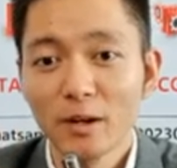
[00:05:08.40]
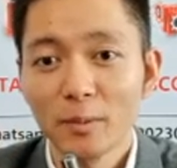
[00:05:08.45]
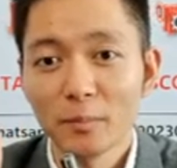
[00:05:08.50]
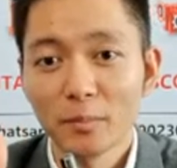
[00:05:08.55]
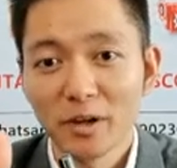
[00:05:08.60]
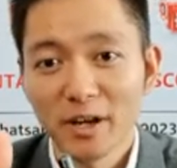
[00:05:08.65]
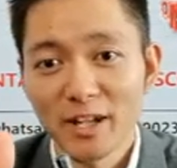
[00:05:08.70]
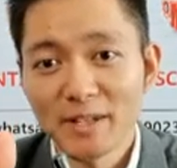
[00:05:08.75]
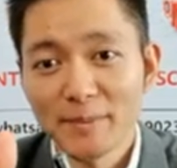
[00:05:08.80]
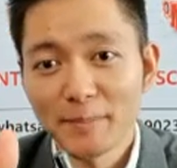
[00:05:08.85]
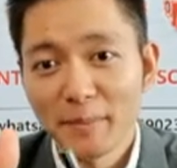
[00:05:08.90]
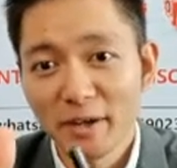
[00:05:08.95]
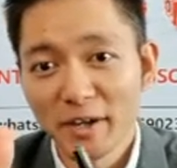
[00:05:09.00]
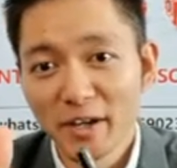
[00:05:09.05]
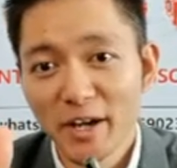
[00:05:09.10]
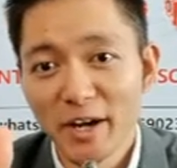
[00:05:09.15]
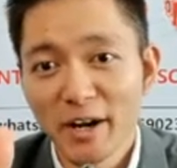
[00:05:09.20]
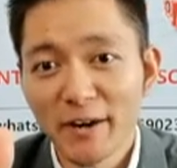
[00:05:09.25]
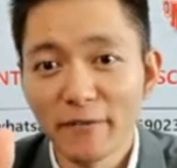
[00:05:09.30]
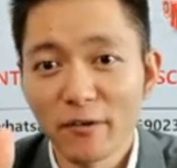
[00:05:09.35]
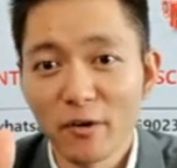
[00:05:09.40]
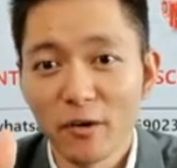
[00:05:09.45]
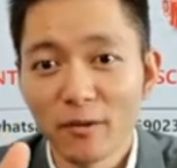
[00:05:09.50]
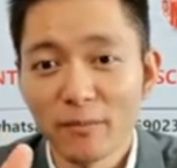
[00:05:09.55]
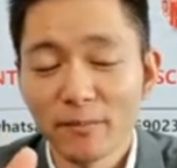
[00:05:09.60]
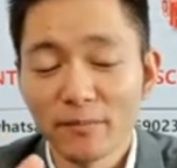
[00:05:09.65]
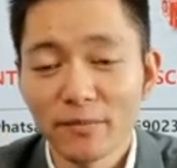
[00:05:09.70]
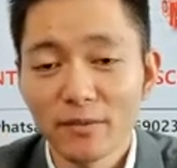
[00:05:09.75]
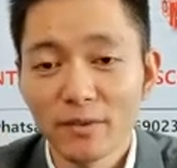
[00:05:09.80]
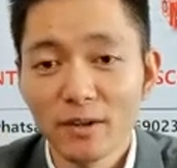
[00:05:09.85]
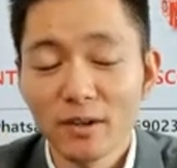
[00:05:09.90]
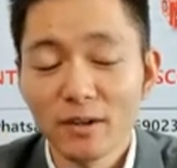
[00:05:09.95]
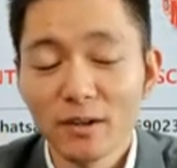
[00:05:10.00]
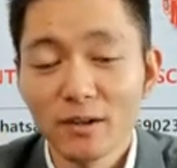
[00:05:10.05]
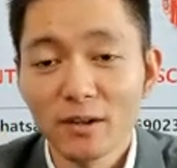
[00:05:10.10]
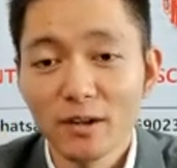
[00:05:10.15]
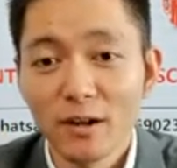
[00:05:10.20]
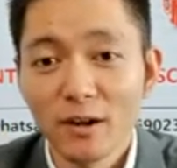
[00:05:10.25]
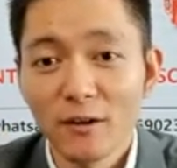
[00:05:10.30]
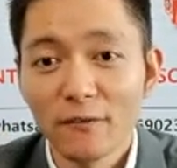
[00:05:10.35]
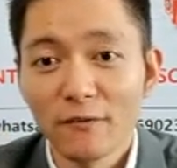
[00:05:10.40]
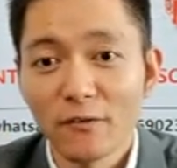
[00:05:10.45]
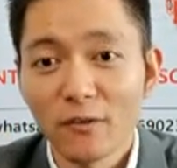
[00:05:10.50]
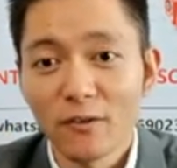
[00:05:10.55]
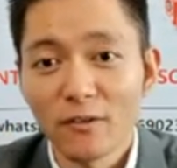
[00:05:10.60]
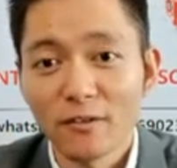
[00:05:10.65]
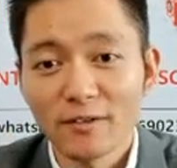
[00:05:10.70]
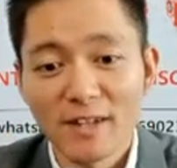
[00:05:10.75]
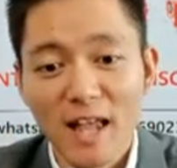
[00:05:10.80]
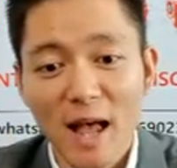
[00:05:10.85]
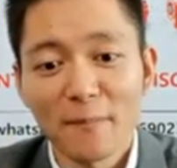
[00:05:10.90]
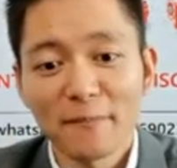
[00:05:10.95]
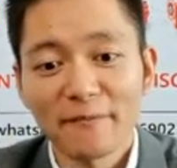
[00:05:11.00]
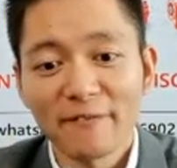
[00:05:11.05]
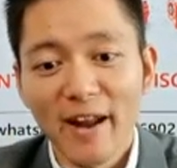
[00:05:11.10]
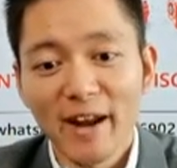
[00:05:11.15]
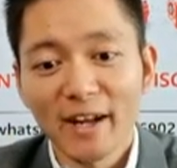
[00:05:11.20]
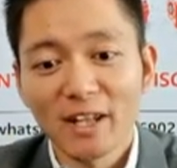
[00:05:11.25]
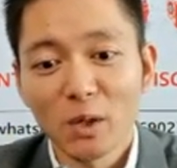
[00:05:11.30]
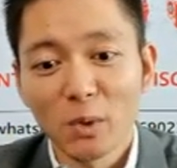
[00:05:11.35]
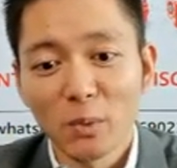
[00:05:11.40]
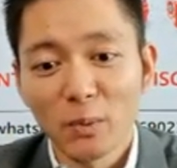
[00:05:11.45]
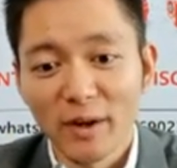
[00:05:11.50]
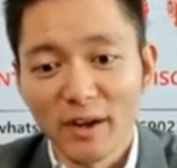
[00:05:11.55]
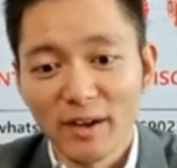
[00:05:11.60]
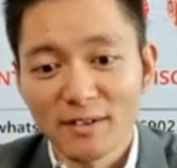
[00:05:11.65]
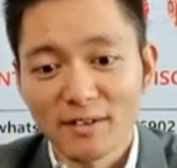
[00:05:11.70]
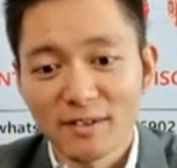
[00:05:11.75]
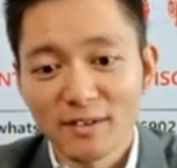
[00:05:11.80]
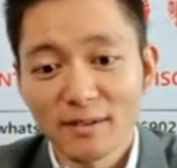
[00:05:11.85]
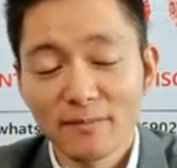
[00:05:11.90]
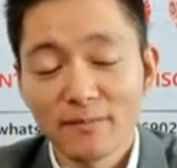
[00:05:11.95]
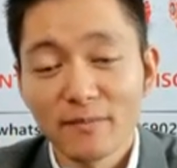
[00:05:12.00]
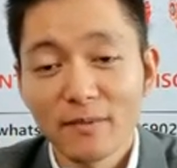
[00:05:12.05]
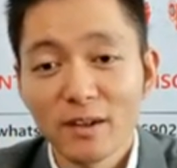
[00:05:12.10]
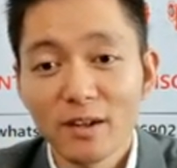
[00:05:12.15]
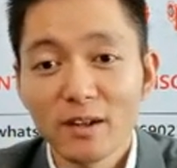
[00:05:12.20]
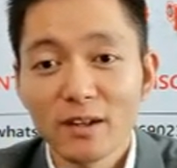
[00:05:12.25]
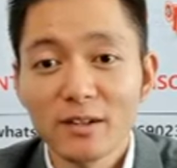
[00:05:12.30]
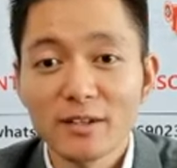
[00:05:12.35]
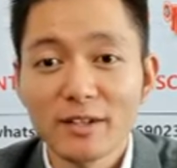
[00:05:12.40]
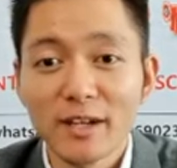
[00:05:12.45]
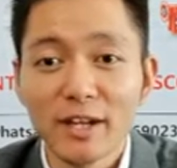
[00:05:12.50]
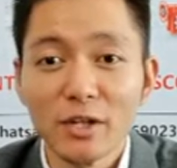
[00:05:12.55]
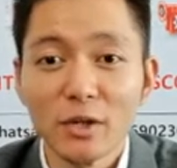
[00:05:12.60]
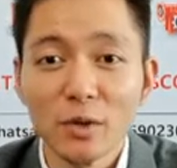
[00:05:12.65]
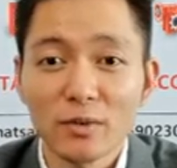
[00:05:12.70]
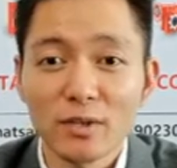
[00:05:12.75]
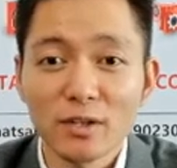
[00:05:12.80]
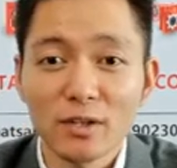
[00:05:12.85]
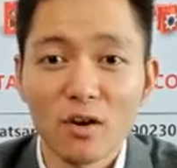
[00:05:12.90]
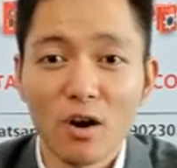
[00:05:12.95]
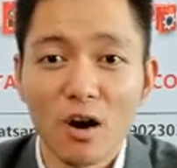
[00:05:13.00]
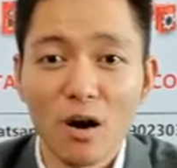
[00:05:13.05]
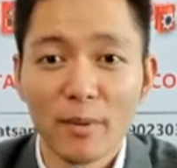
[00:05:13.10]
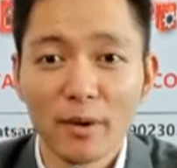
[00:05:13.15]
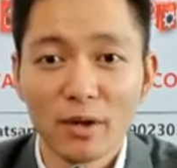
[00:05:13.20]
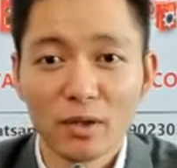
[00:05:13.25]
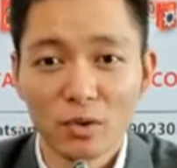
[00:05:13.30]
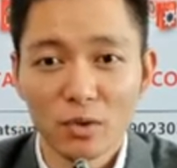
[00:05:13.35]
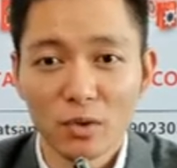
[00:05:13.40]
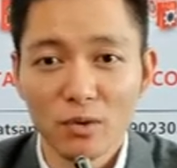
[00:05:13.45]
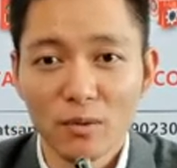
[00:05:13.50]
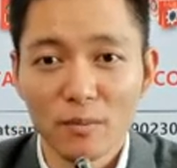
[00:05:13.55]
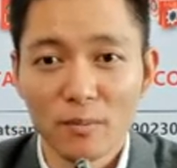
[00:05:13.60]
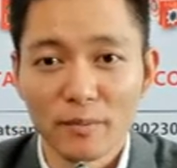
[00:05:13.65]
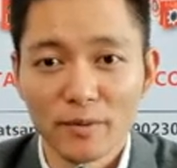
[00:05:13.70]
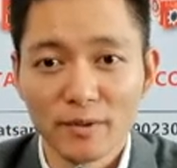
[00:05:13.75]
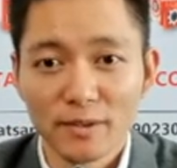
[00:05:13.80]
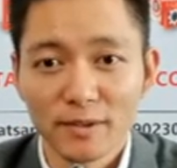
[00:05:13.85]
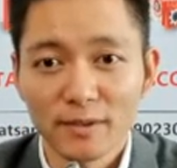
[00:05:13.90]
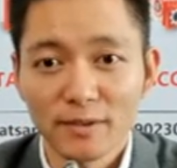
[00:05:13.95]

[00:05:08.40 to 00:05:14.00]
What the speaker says: Please be careful. For some factories, they use copper tubes.